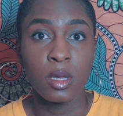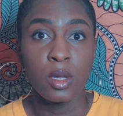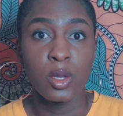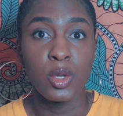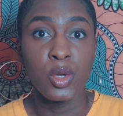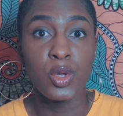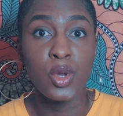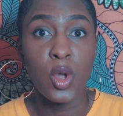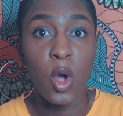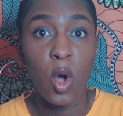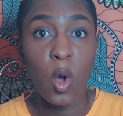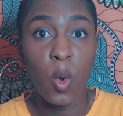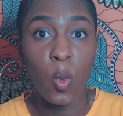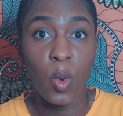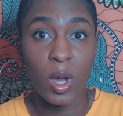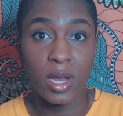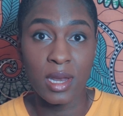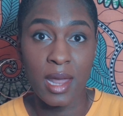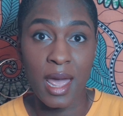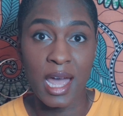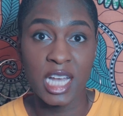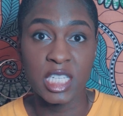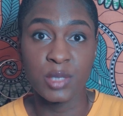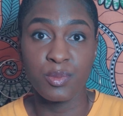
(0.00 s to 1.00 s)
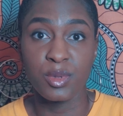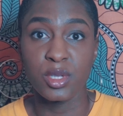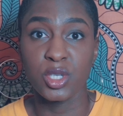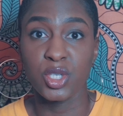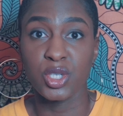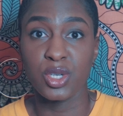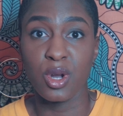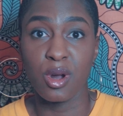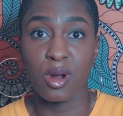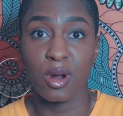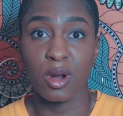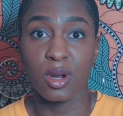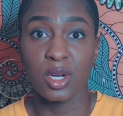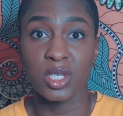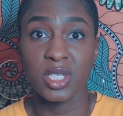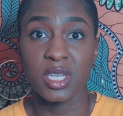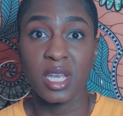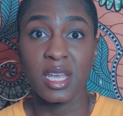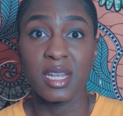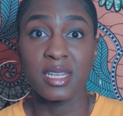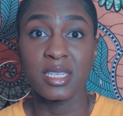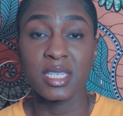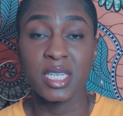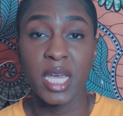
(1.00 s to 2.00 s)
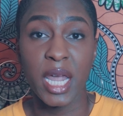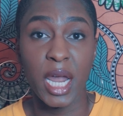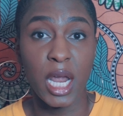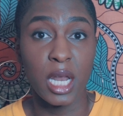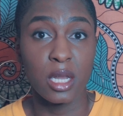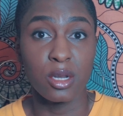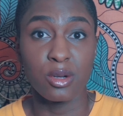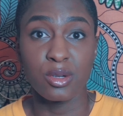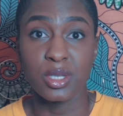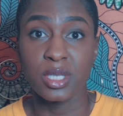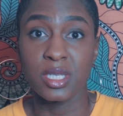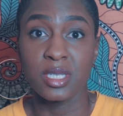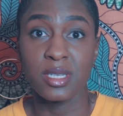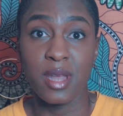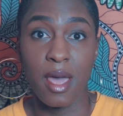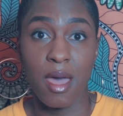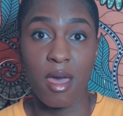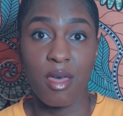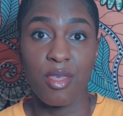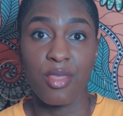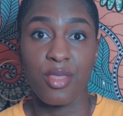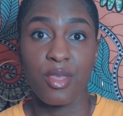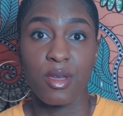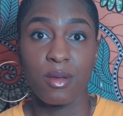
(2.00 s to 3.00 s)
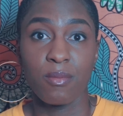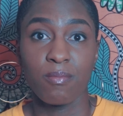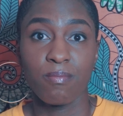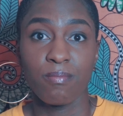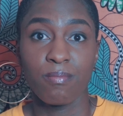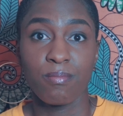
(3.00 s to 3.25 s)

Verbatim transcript: No one has been charged in Taylor's death.